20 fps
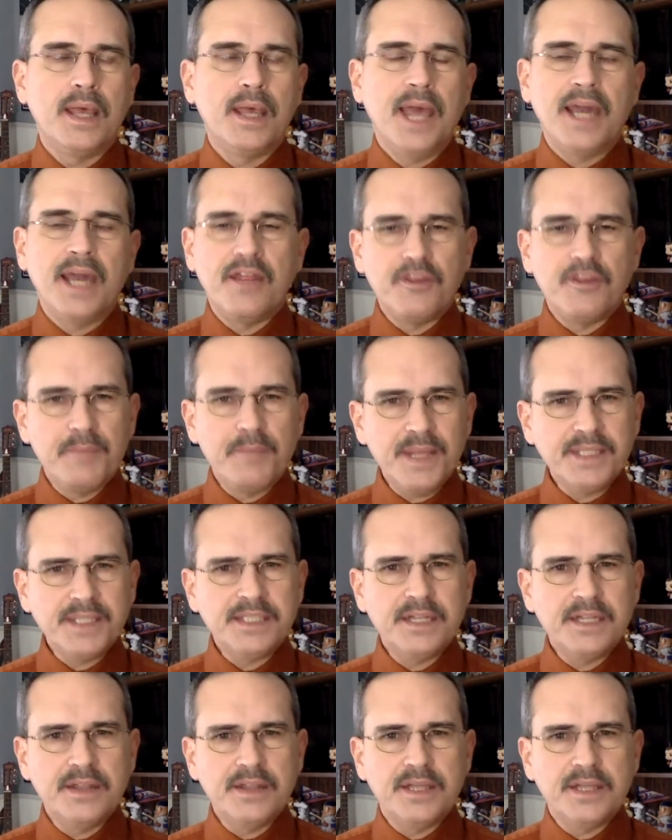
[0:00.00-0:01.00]
And in the
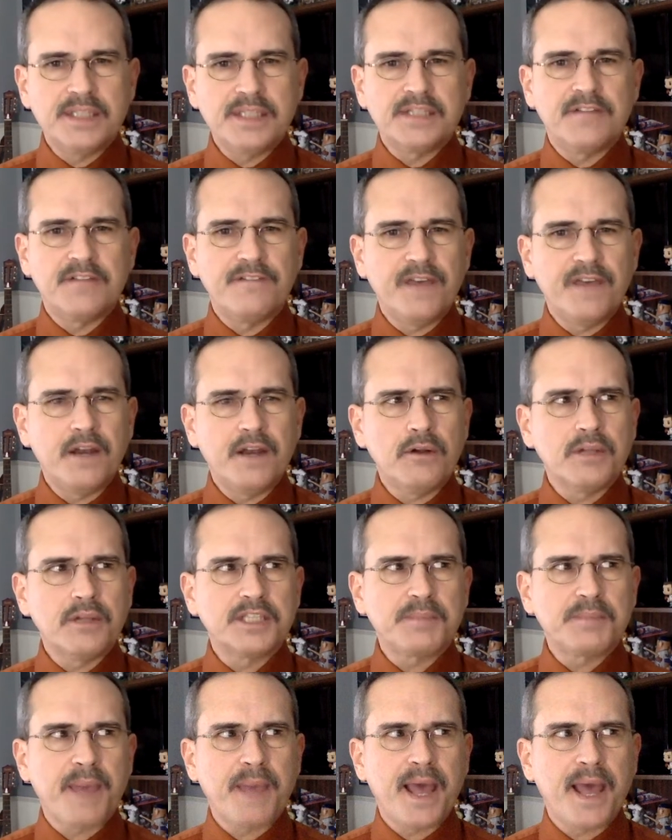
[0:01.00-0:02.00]
midst of this, the
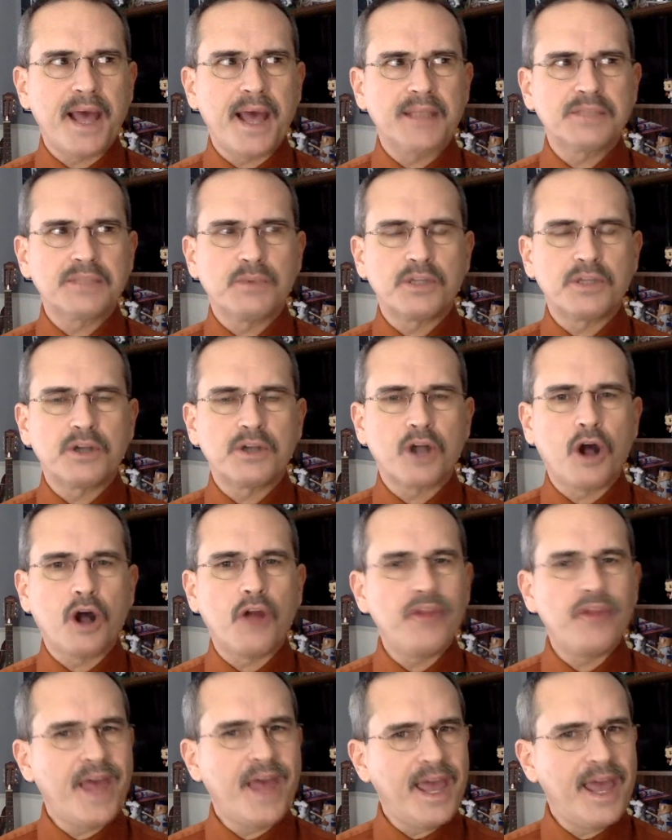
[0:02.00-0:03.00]
Federalists pass what are called the